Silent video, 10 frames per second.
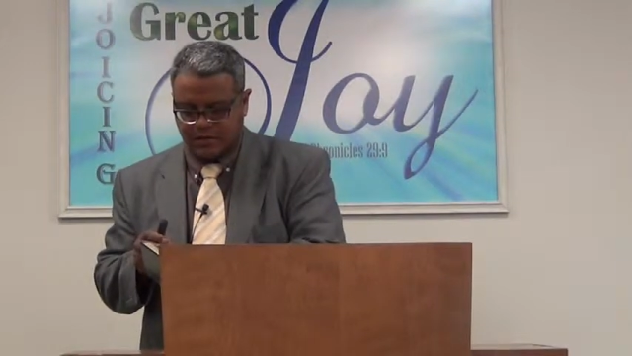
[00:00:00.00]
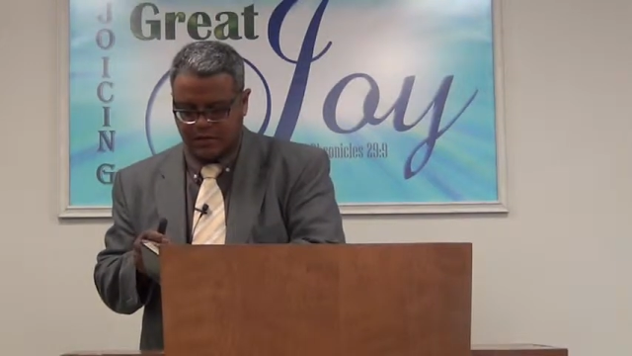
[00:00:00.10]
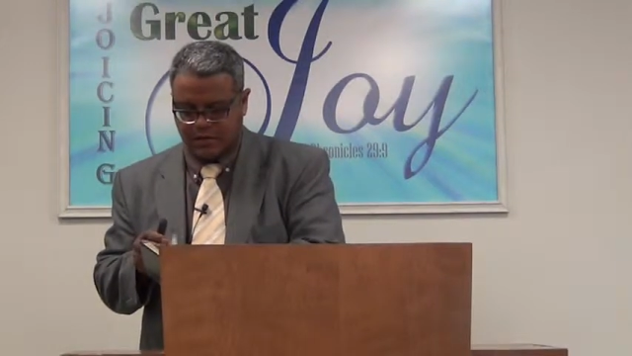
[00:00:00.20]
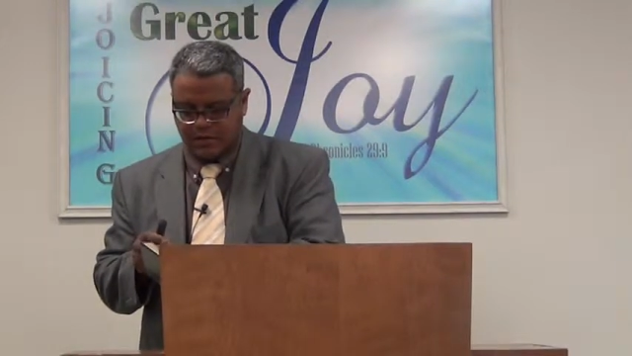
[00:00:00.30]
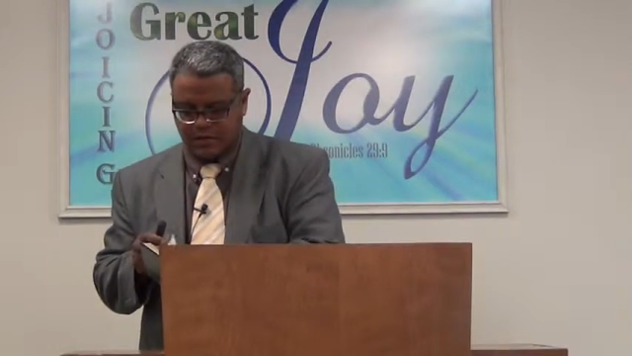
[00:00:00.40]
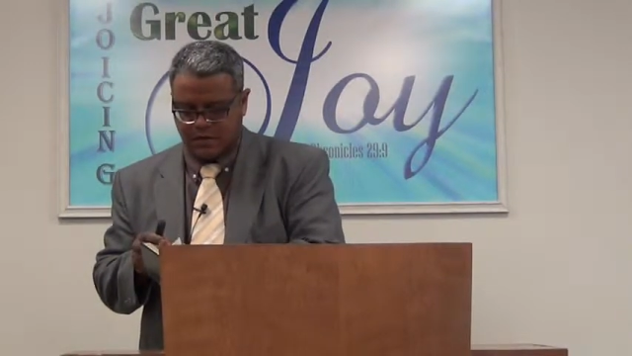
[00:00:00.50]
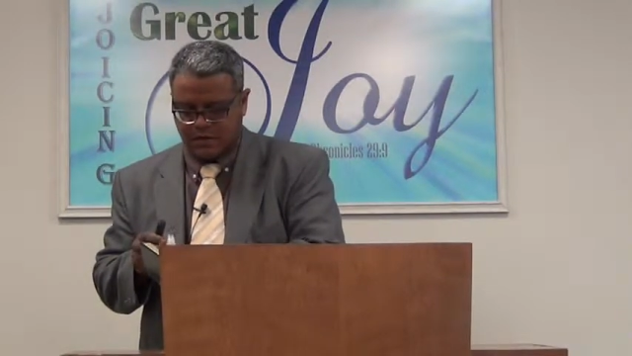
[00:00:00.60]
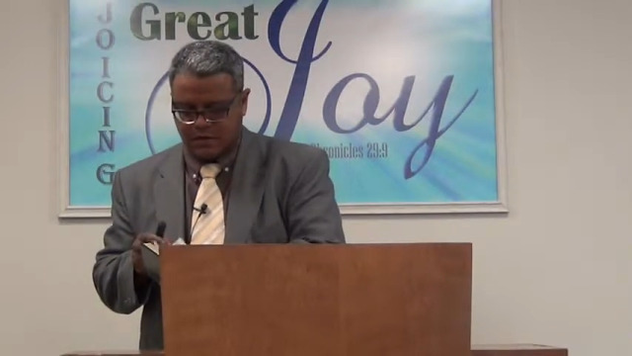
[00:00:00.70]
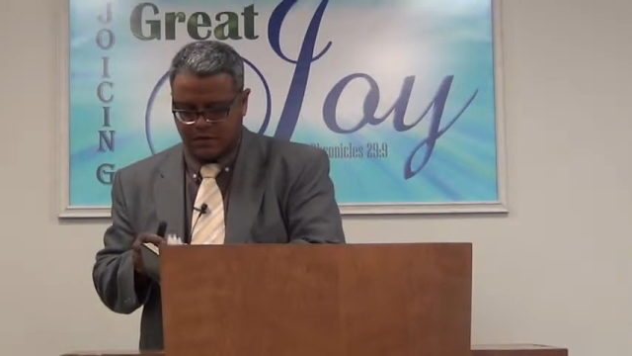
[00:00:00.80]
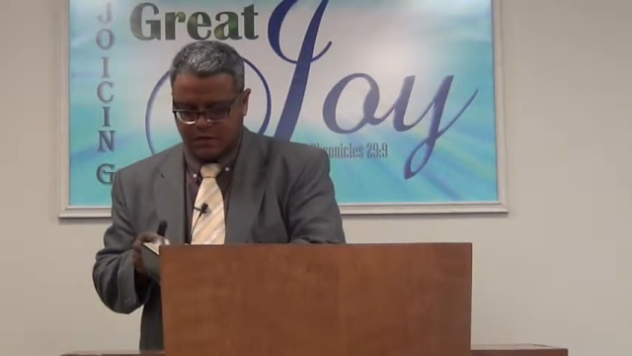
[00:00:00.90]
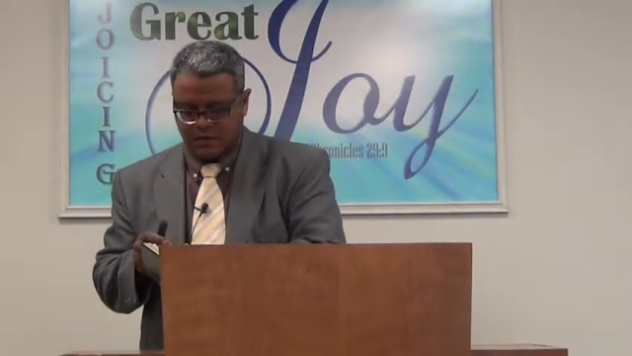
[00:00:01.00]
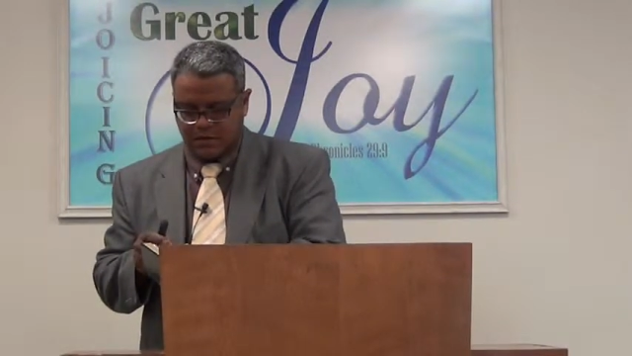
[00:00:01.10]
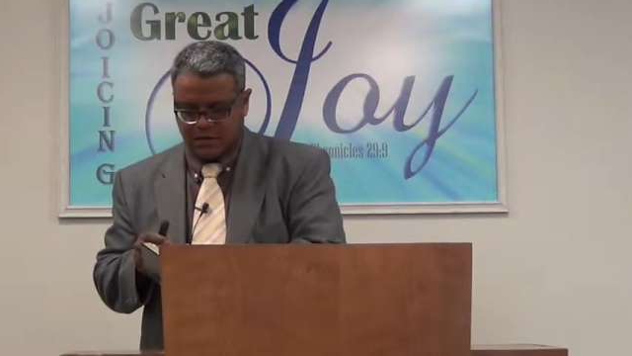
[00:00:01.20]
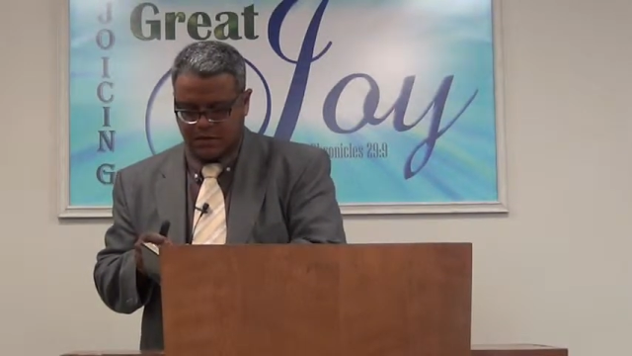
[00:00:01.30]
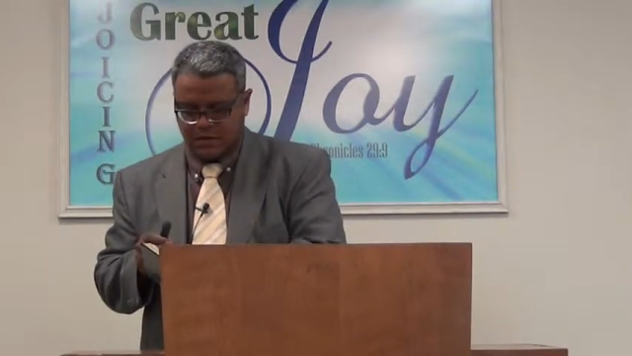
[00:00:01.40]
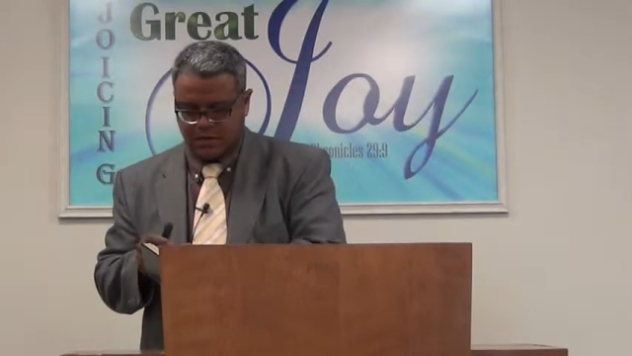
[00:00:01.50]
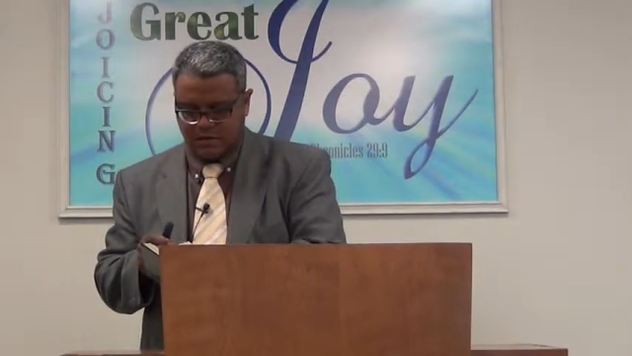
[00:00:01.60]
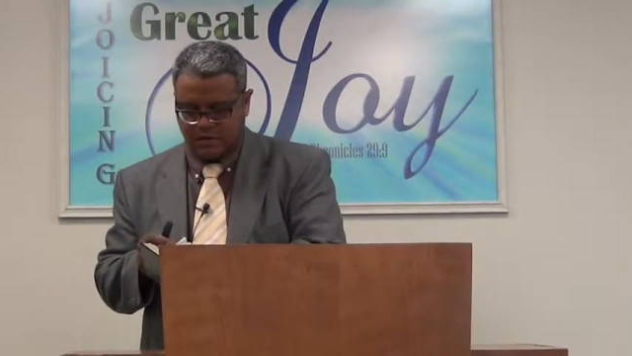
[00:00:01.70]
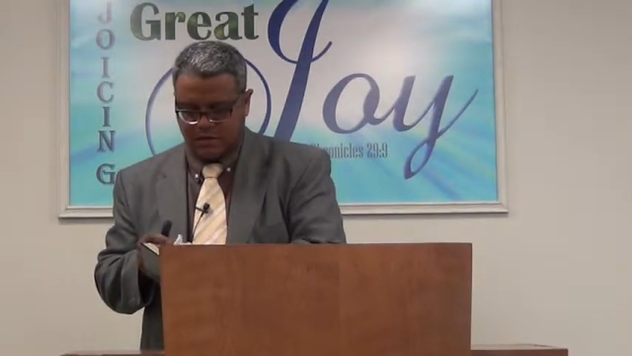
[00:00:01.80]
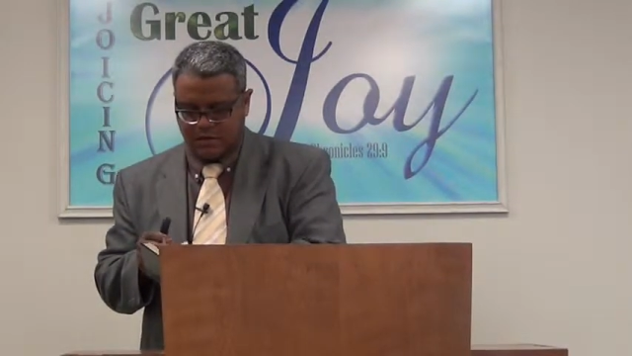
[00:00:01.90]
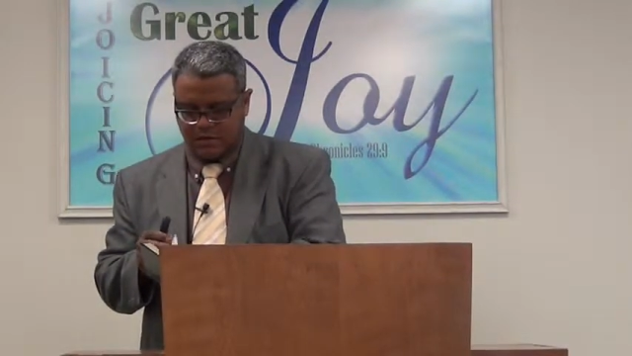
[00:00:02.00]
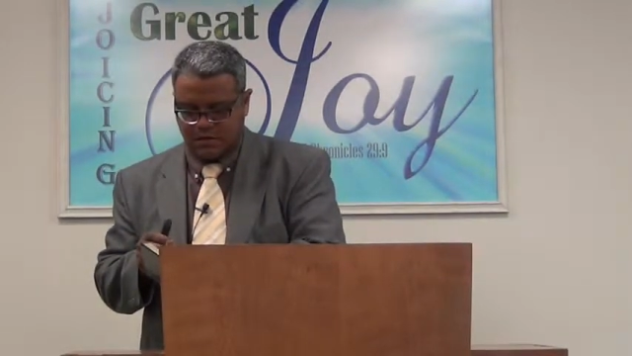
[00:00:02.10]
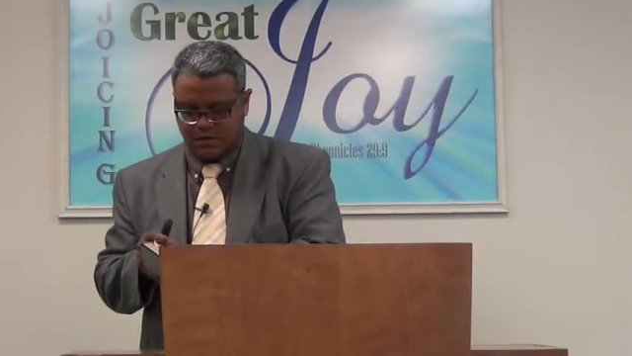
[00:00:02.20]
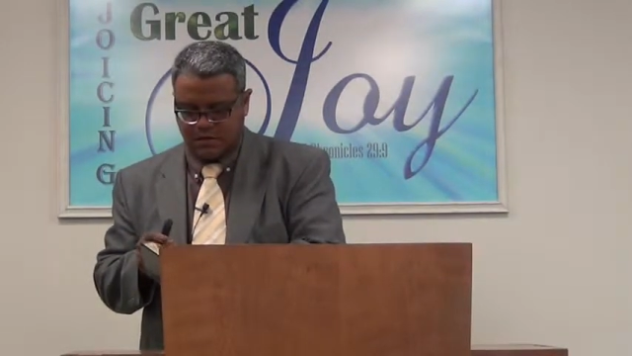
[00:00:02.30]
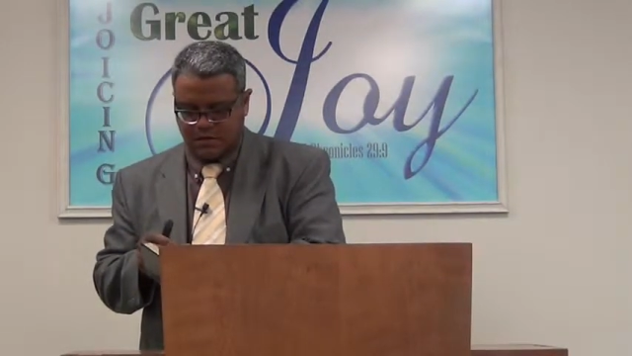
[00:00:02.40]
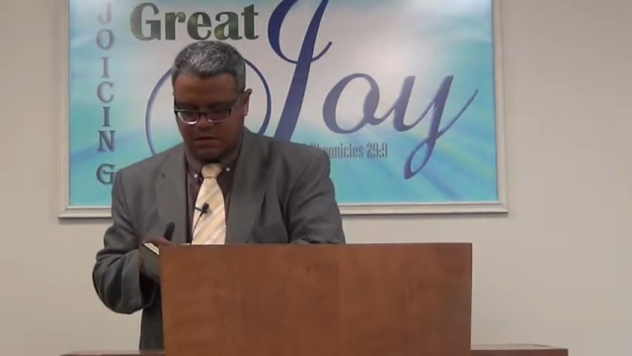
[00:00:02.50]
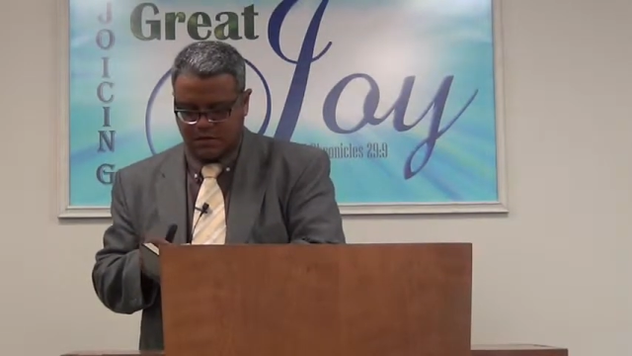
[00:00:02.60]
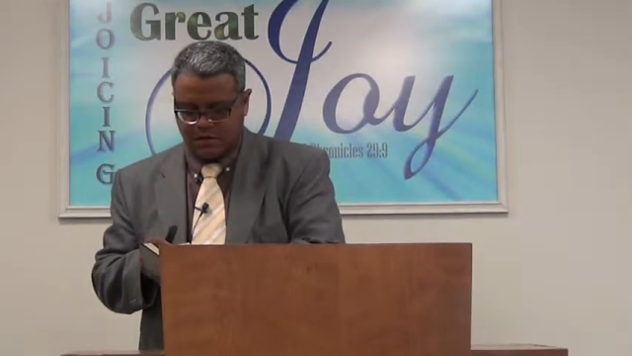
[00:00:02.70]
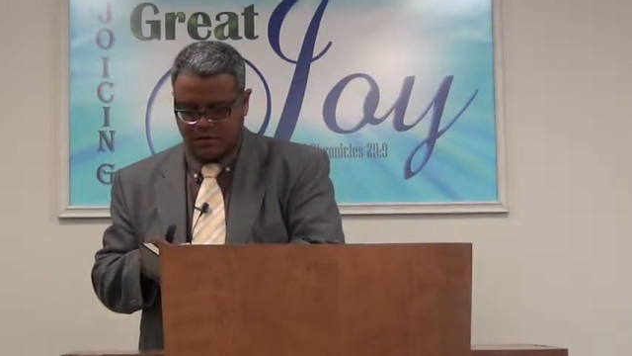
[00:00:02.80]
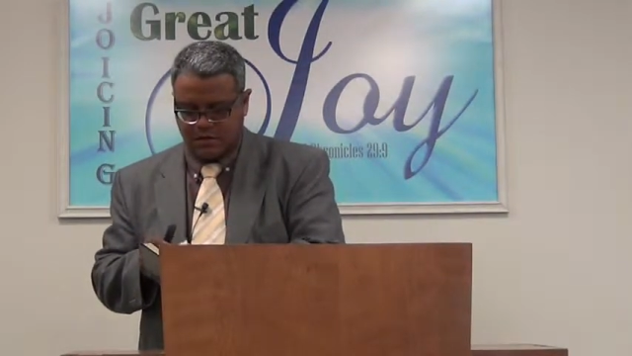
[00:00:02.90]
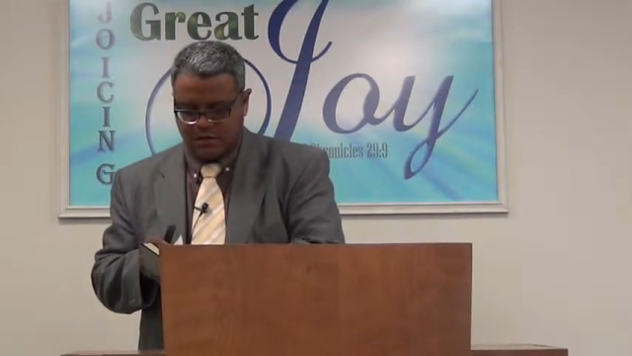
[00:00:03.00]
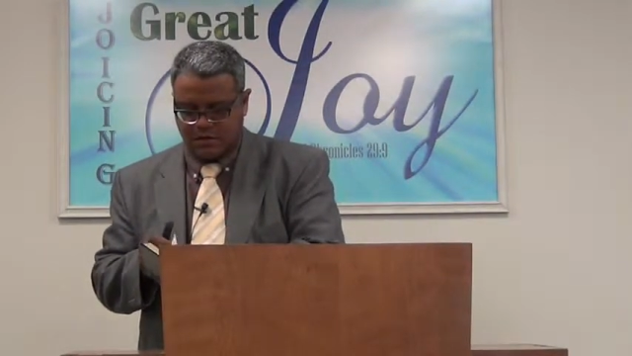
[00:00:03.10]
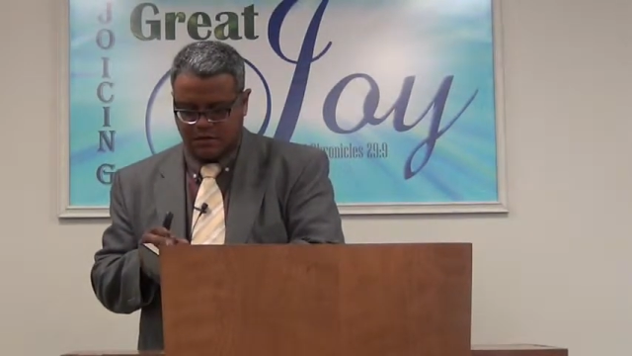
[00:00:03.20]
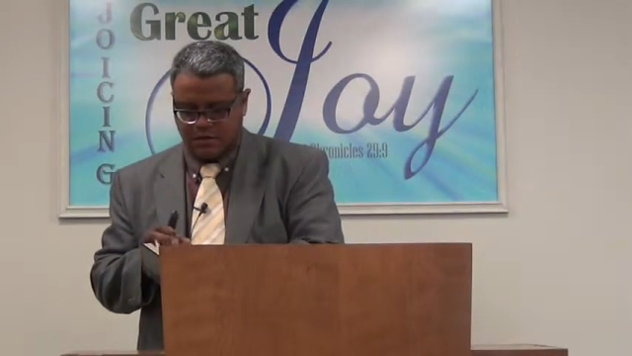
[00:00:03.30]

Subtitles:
(silence)